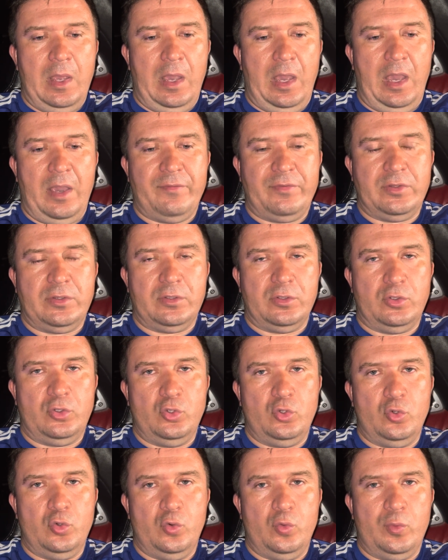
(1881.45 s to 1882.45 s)
having to
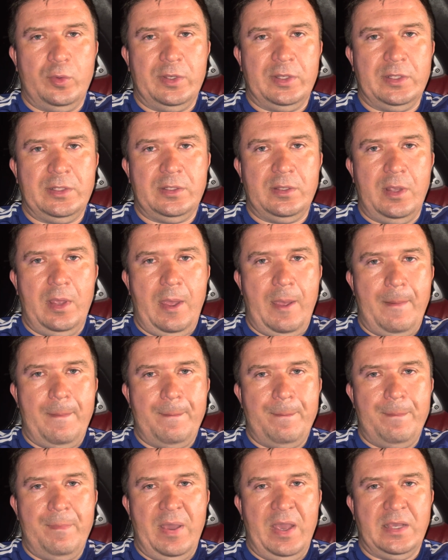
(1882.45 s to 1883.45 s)
do with
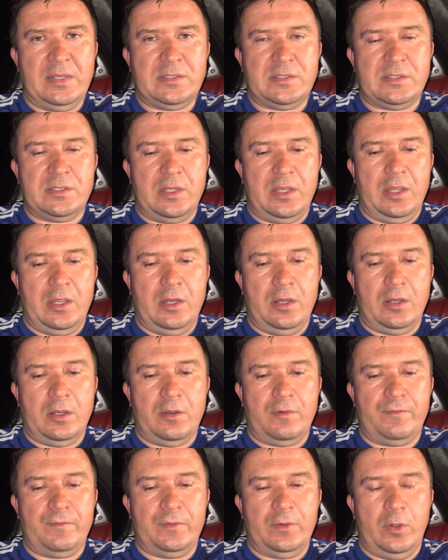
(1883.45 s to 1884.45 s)
mass
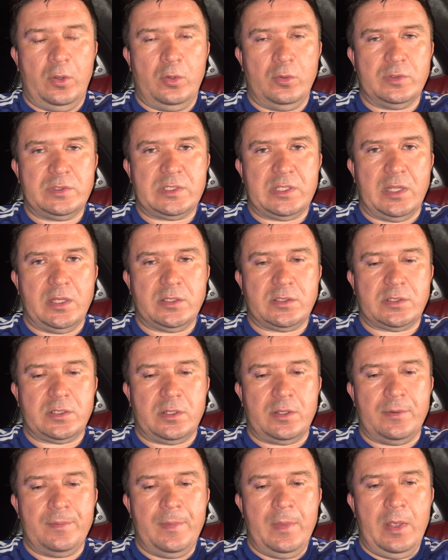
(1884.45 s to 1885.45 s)
airflow
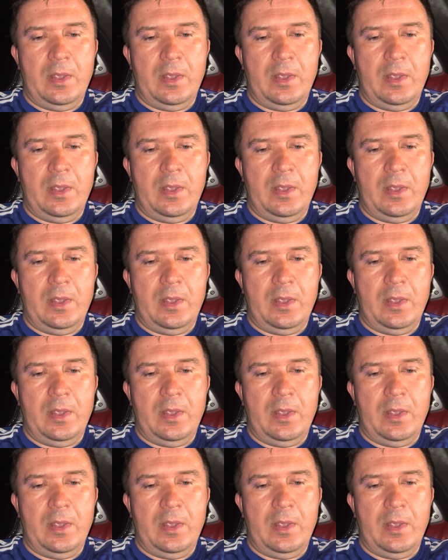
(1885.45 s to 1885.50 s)
sensor,